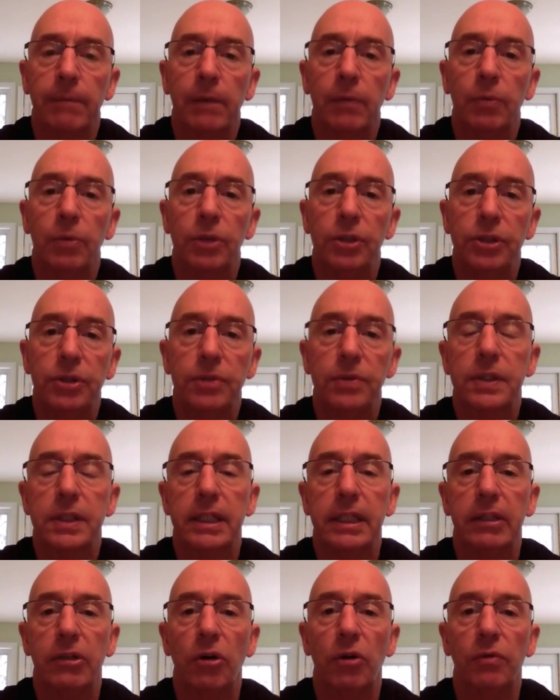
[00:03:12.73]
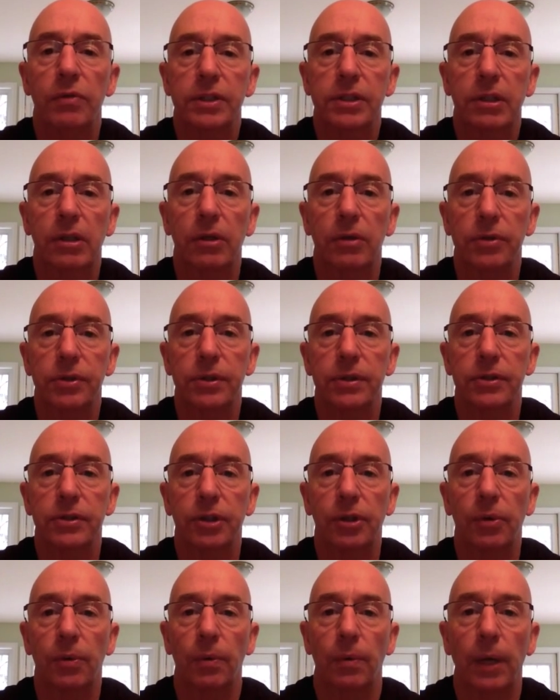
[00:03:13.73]
would you see Nova Scotia as a
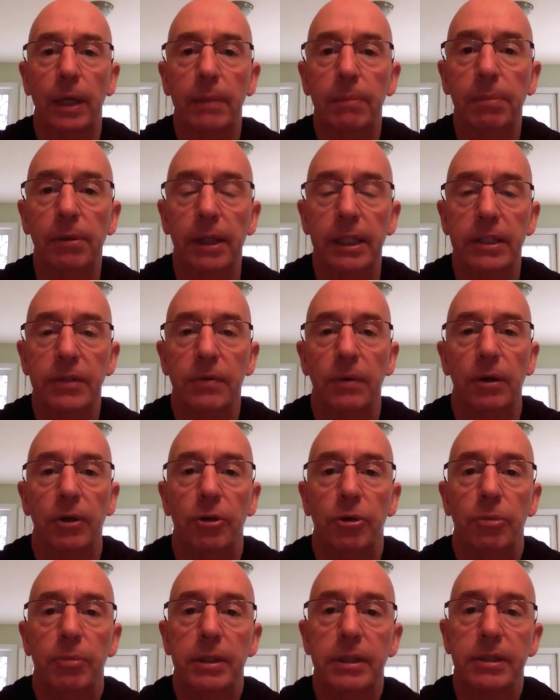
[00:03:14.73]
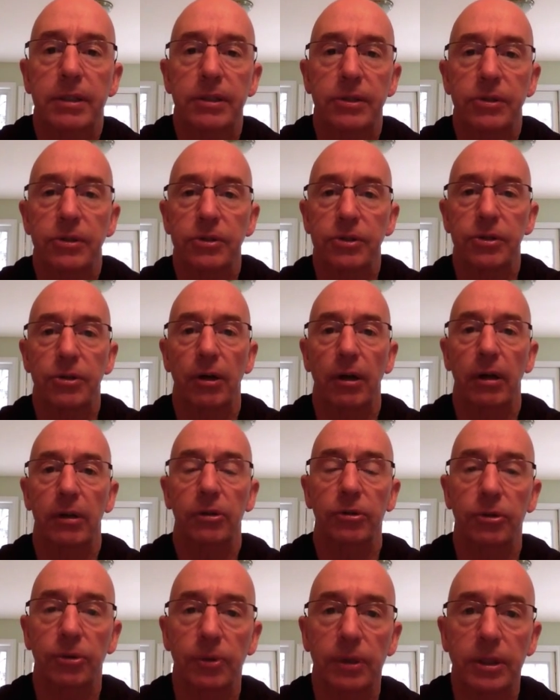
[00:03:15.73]
great place for a new business to start
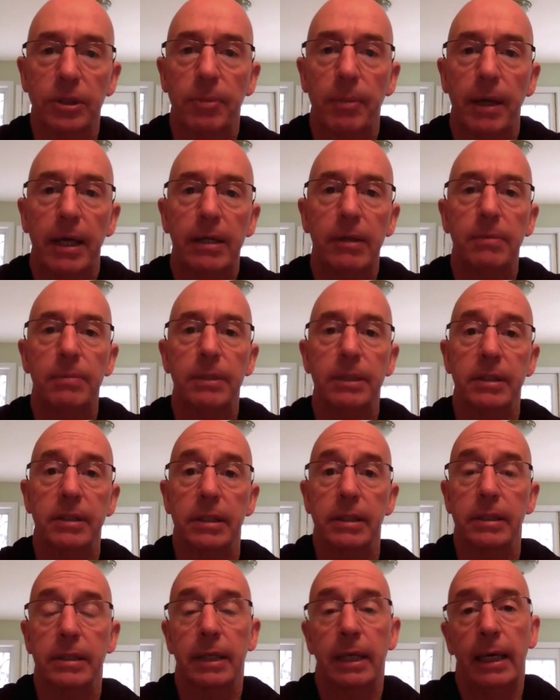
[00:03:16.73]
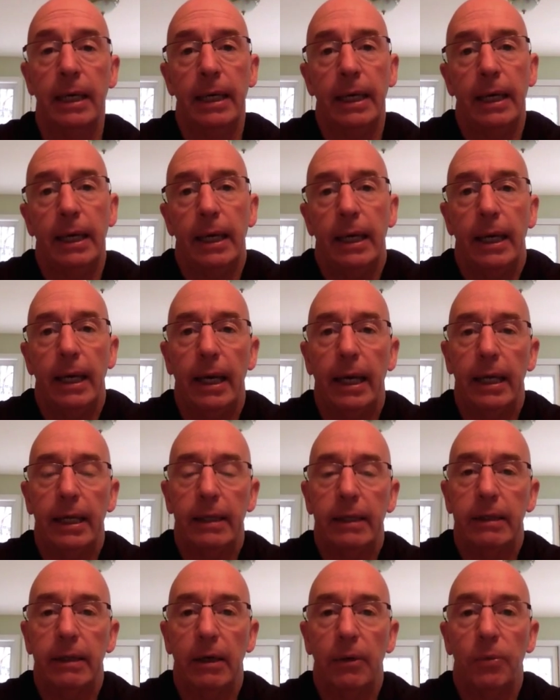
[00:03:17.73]
or to expand a business?
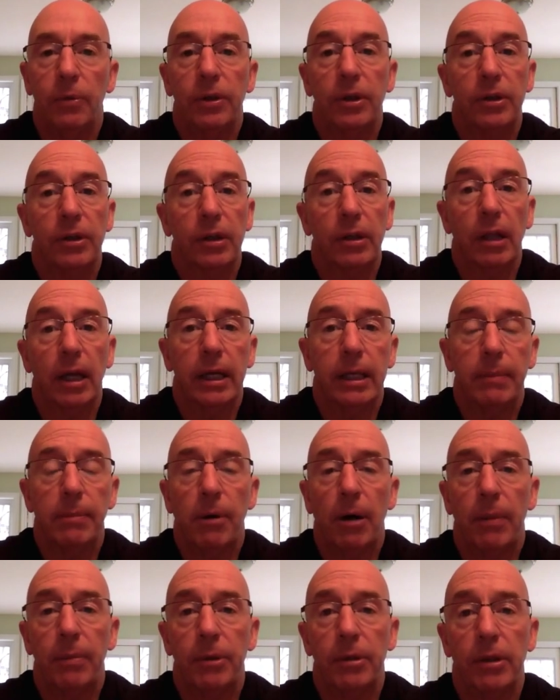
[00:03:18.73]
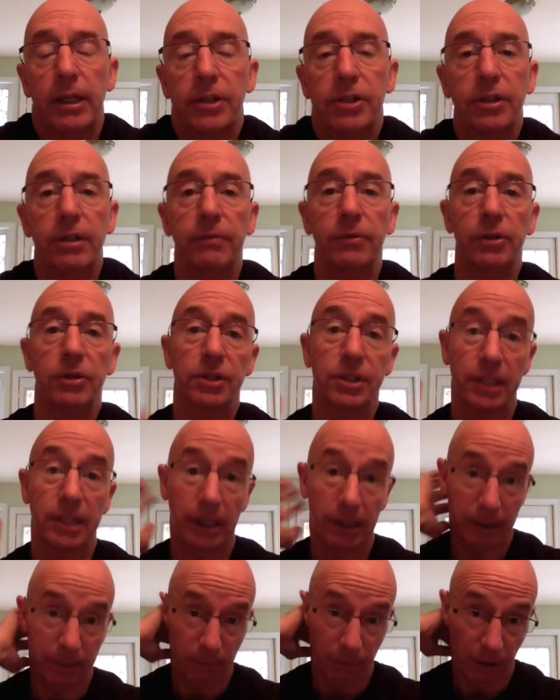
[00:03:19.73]
And with a declining population, if you're
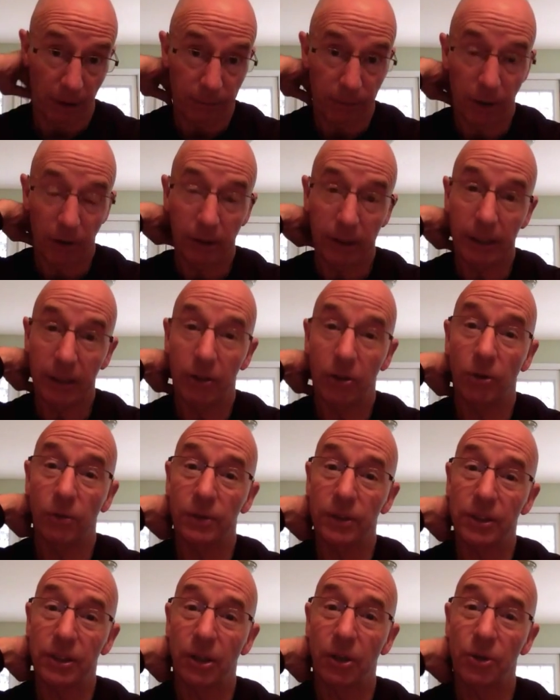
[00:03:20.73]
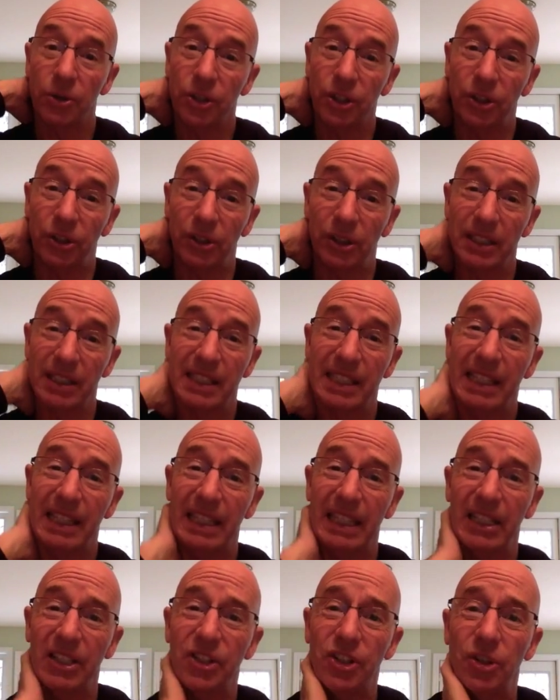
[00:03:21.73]
selling primarily to Nova Scotia, you can see
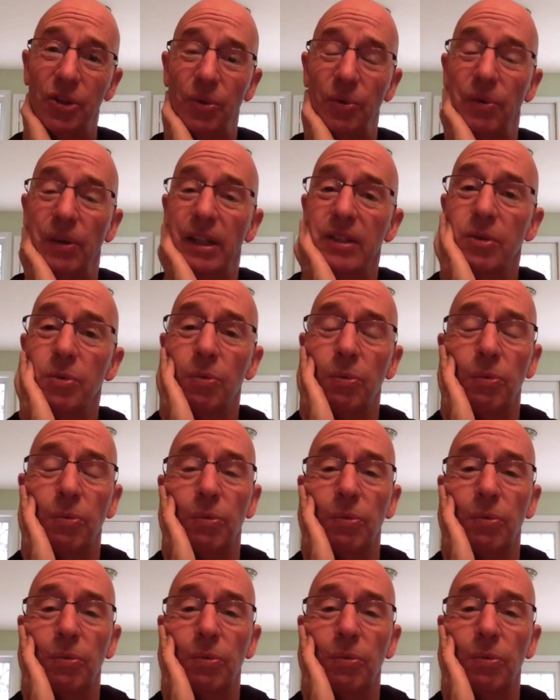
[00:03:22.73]
the issue. That's